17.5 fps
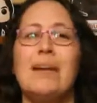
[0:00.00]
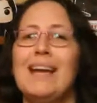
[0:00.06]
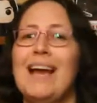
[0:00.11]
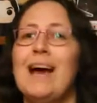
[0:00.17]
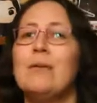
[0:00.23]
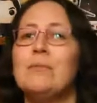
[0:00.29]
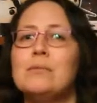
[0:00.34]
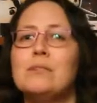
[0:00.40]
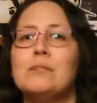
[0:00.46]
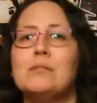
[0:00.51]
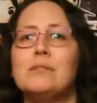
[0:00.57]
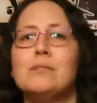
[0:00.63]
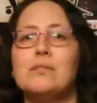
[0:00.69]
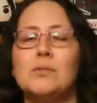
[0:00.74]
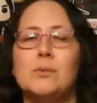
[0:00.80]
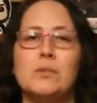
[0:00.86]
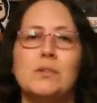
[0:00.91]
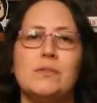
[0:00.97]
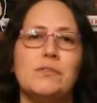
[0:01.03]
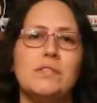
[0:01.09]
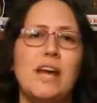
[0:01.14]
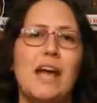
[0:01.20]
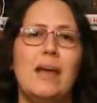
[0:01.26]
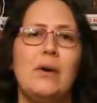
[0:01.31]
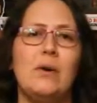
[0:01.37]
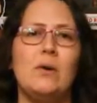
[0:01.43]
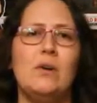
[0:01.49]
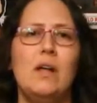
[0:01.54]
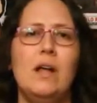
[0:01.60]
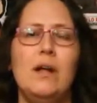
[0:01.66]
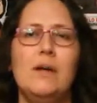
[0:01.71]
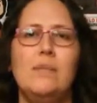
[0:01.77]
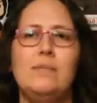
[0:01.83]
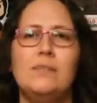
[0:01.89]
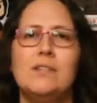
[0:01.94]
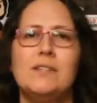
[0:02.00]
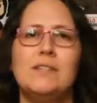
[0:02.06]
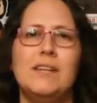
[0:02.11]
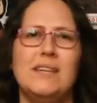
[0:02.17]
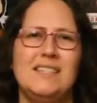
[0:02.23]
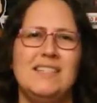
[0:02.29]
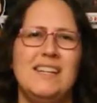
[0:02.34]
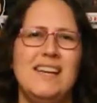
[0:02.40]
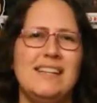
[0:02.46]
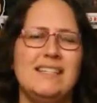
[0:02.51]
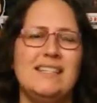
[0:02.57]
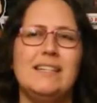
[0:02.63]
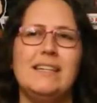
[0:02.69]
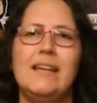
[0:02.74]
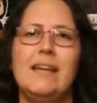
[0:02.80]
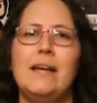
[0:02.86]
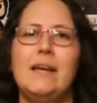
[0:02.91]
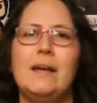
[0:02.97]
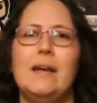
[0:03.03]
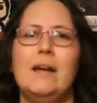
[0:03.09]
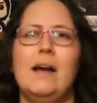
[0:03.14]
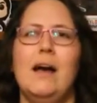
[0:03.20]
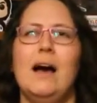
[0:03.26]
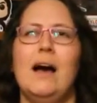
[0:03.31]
out sort of tale set in Italy.